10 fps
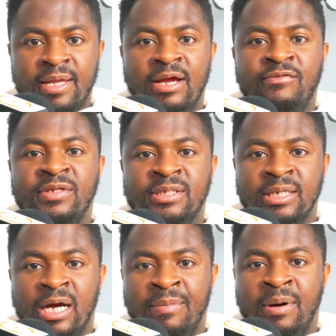
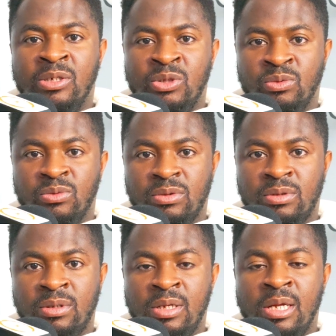everything about you.
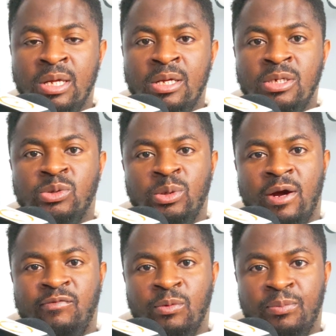So you
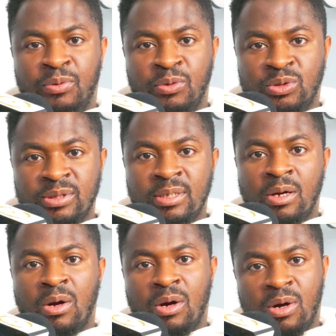have to put
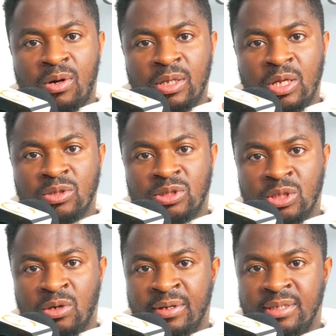all your
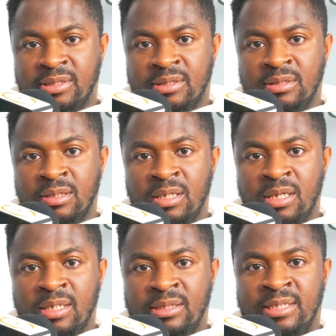stories
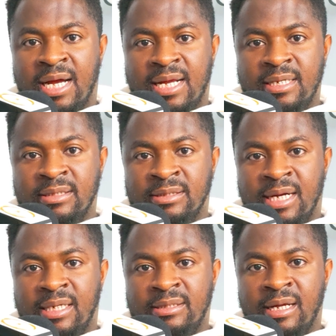in that
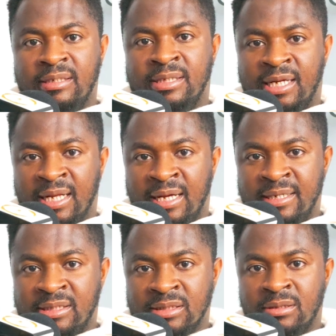
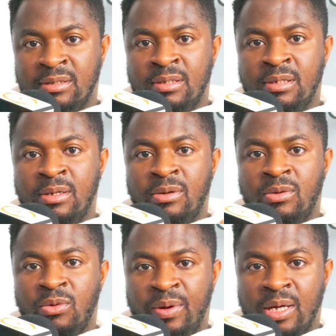declaration.
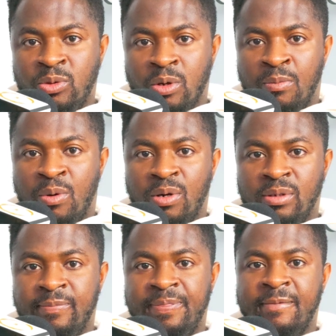Where you were
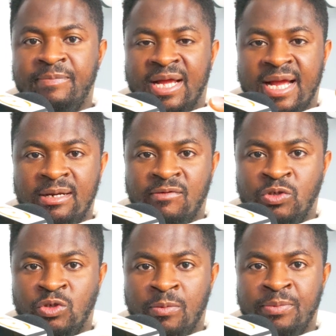born, the kind of
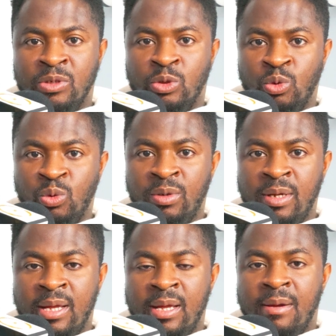job you do
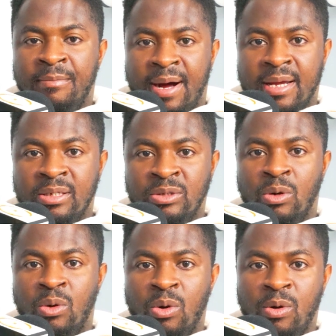back in
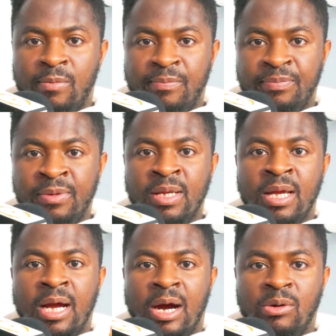your home,
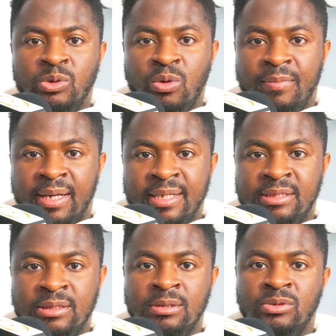how do you
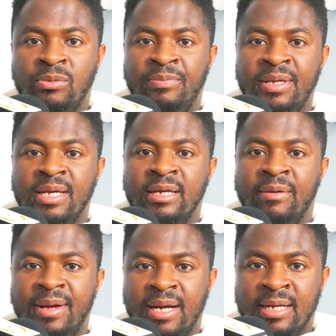manage to be an
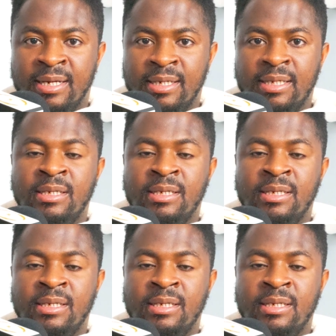American.